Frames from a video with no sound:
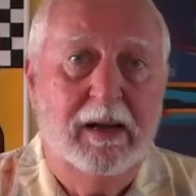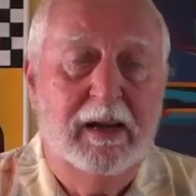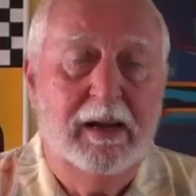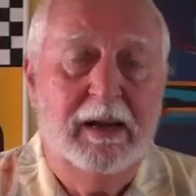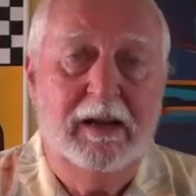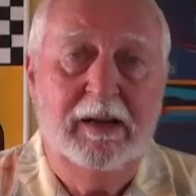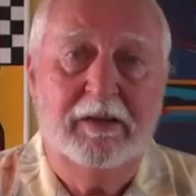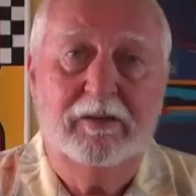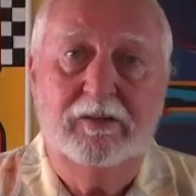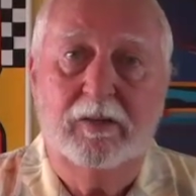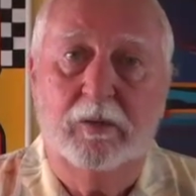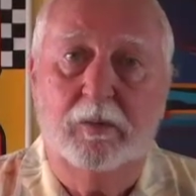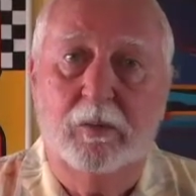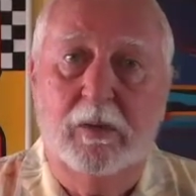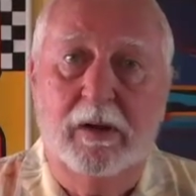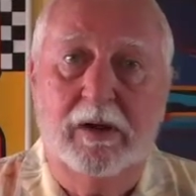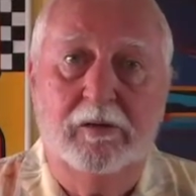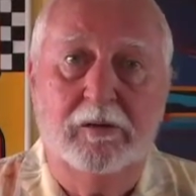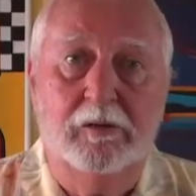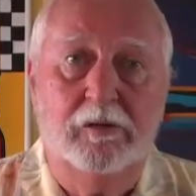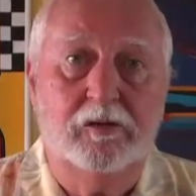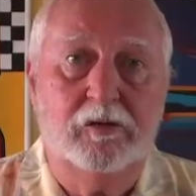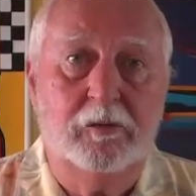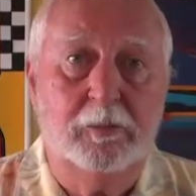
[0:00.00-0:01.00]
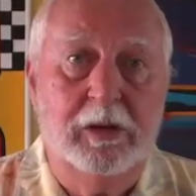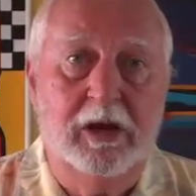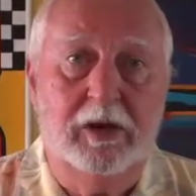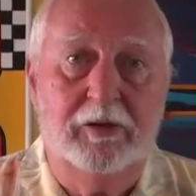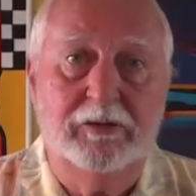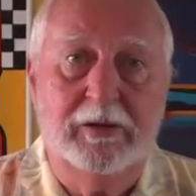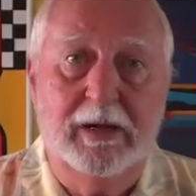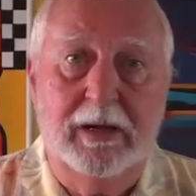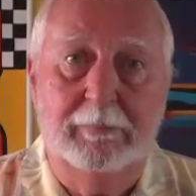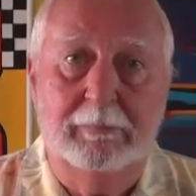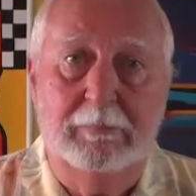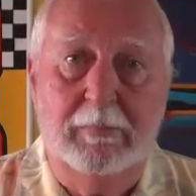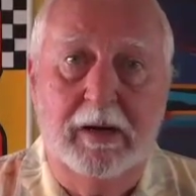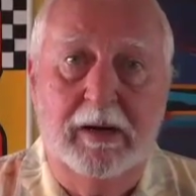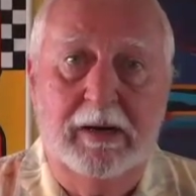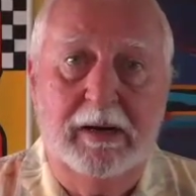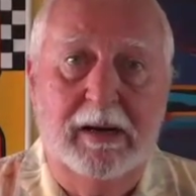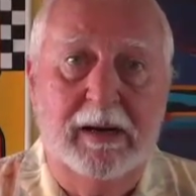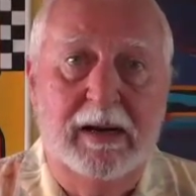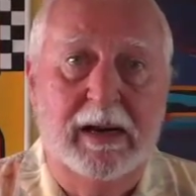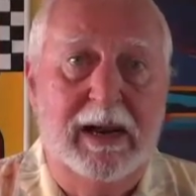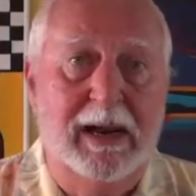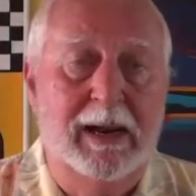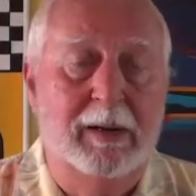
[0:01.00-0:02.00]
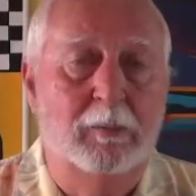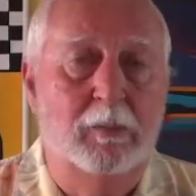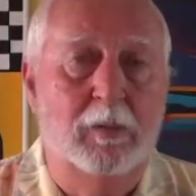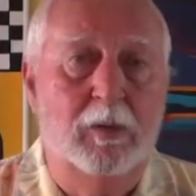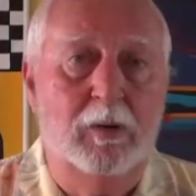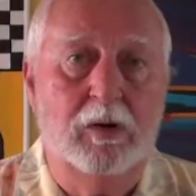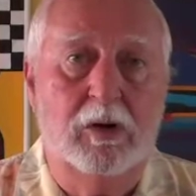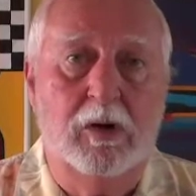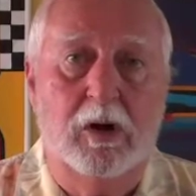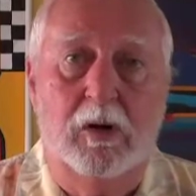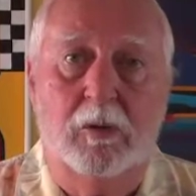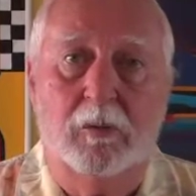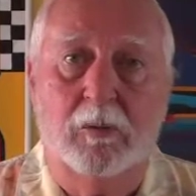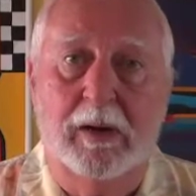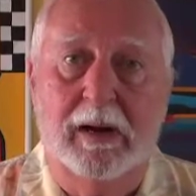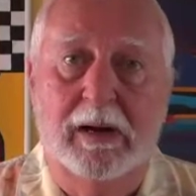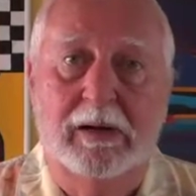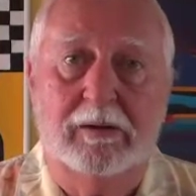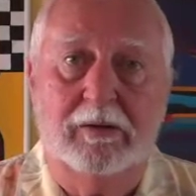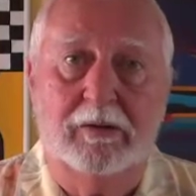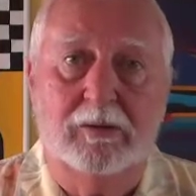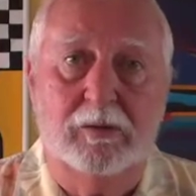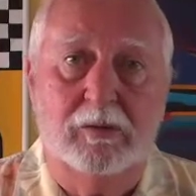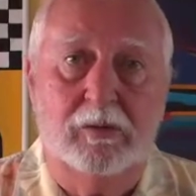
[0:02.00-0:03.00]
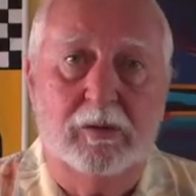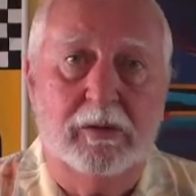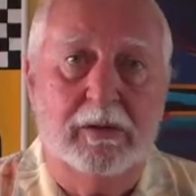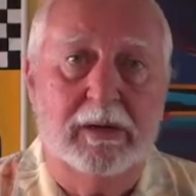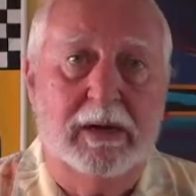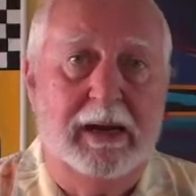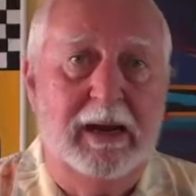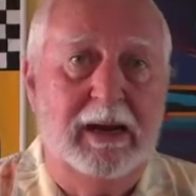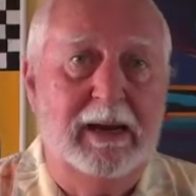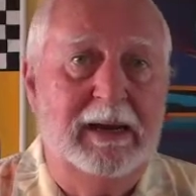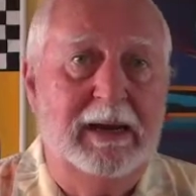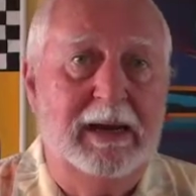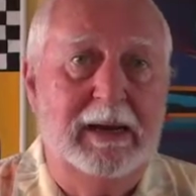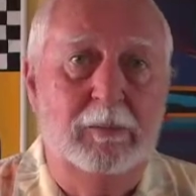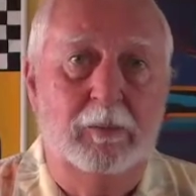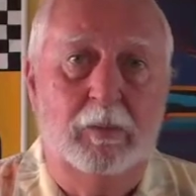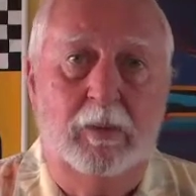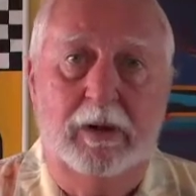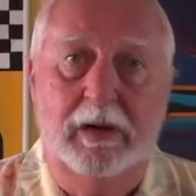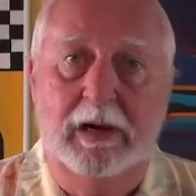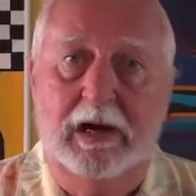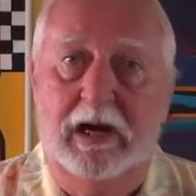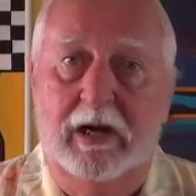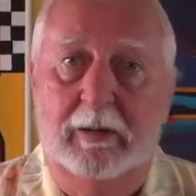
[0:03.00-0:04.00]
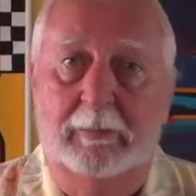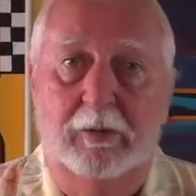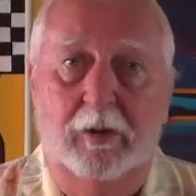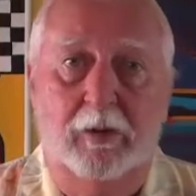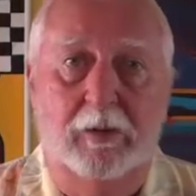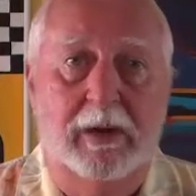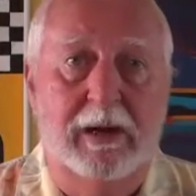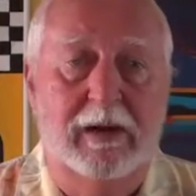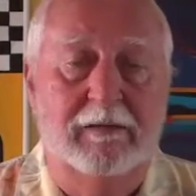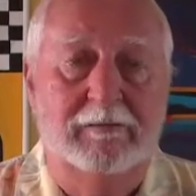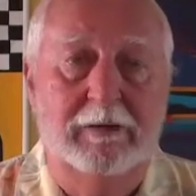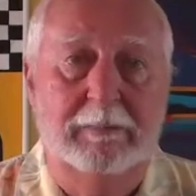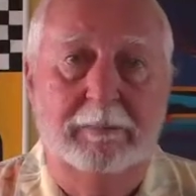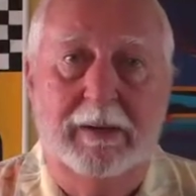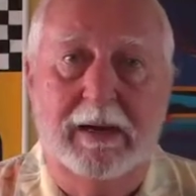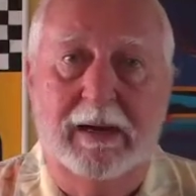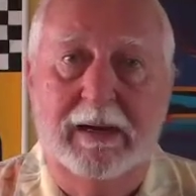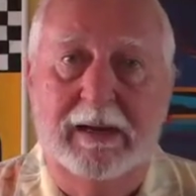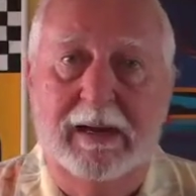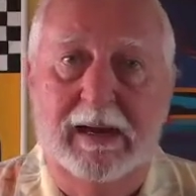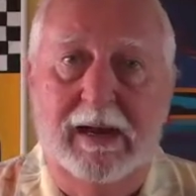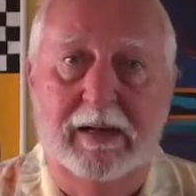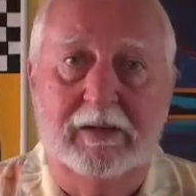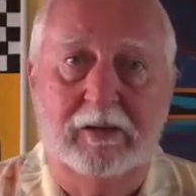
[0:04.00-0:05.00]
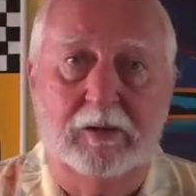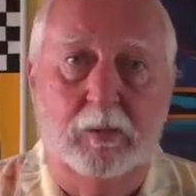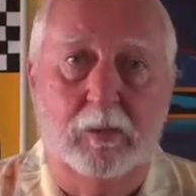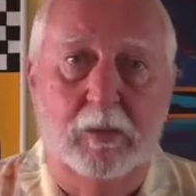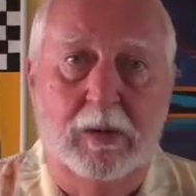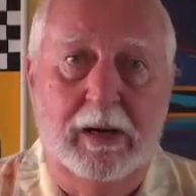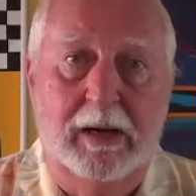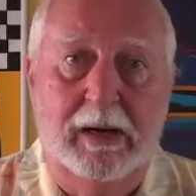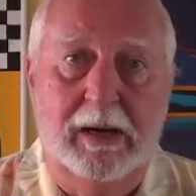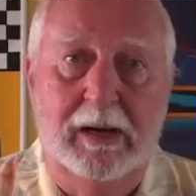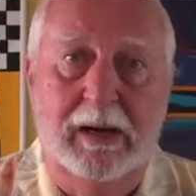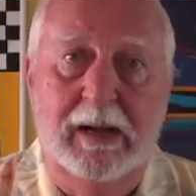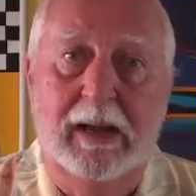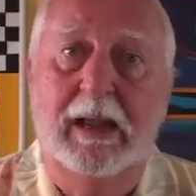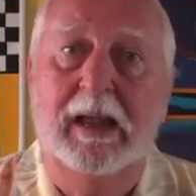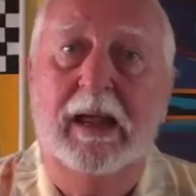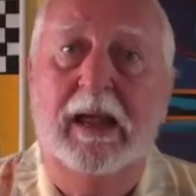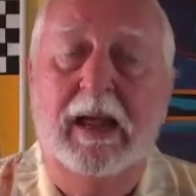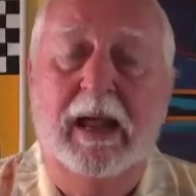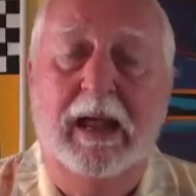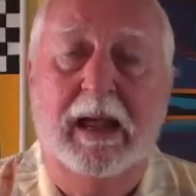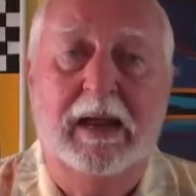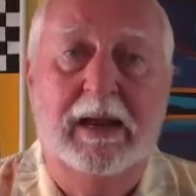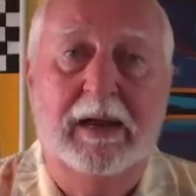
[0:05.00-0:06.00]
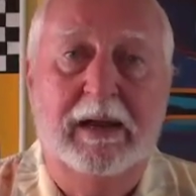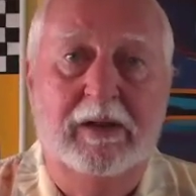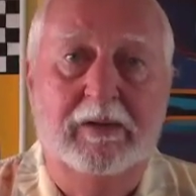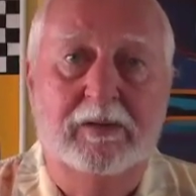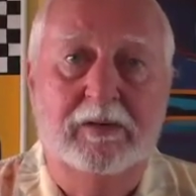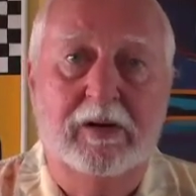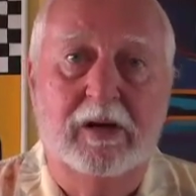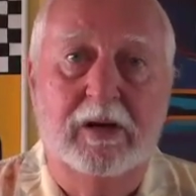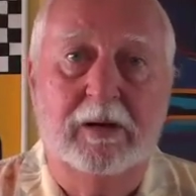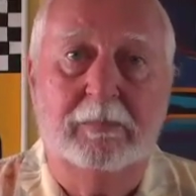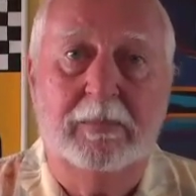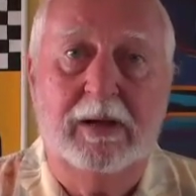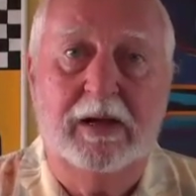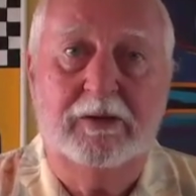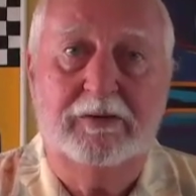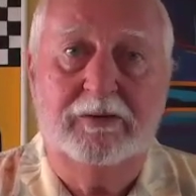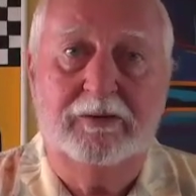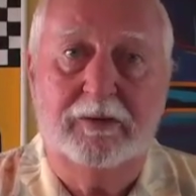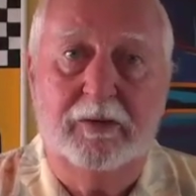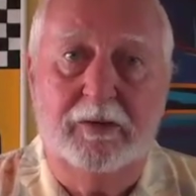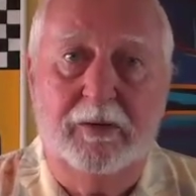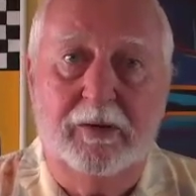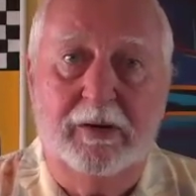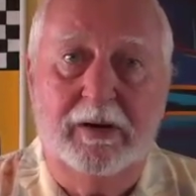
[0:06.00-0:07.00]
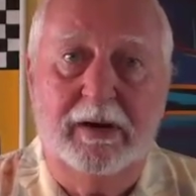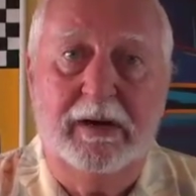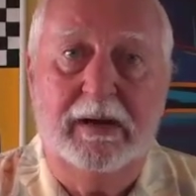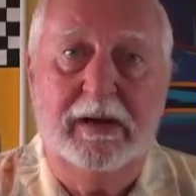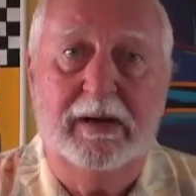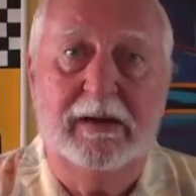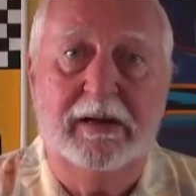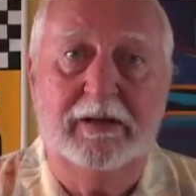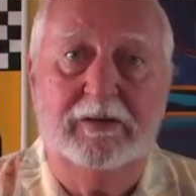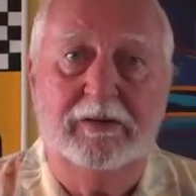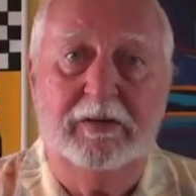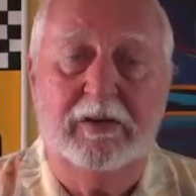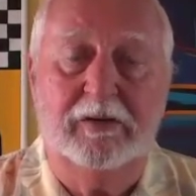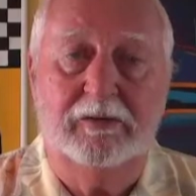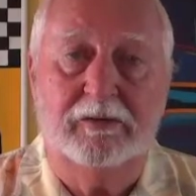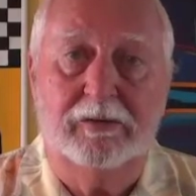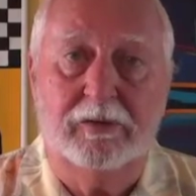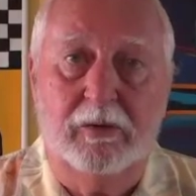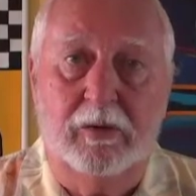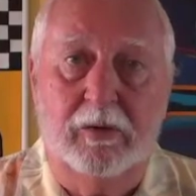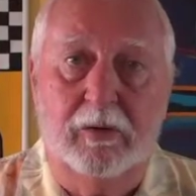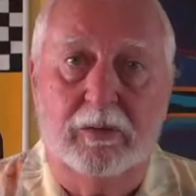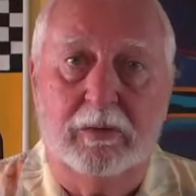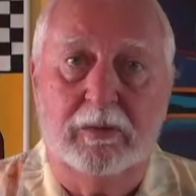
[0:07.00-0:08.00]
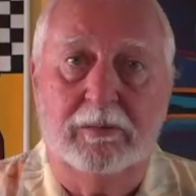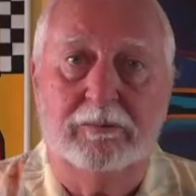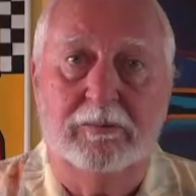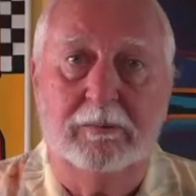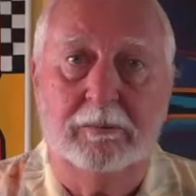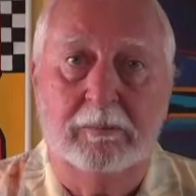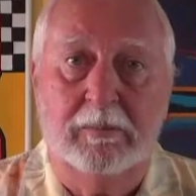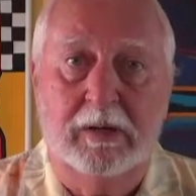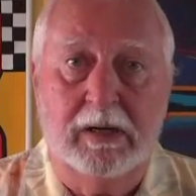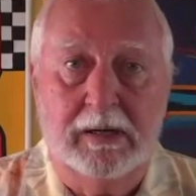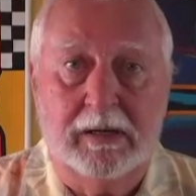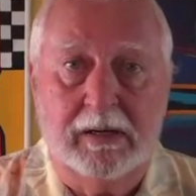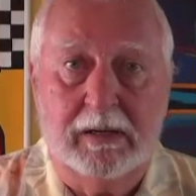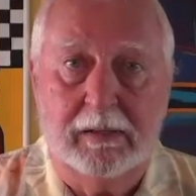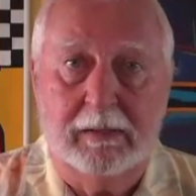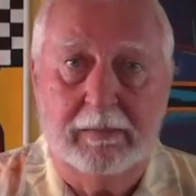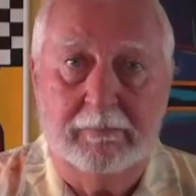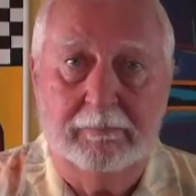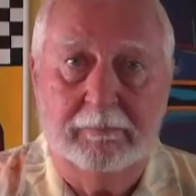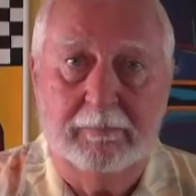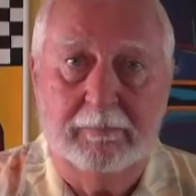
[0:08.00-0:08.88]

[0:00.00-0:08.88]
He's the one who smells that money and will go right to it and he will elbow everybody out the way and he's going to make sure that he gets control of the money.